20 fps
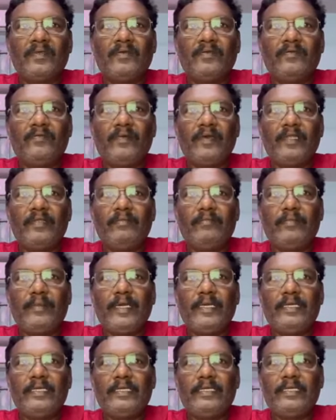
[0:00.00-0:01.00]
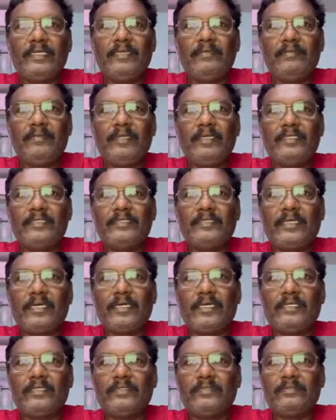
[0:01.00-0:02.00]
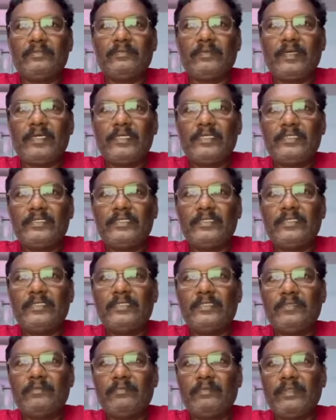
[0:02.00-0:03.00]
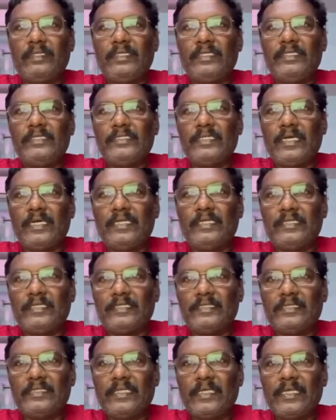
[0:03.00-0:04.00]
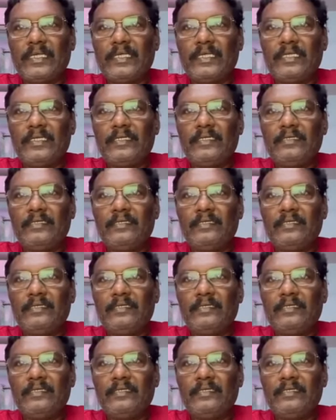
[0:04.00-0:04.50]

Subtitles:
When my emails are too much, please understand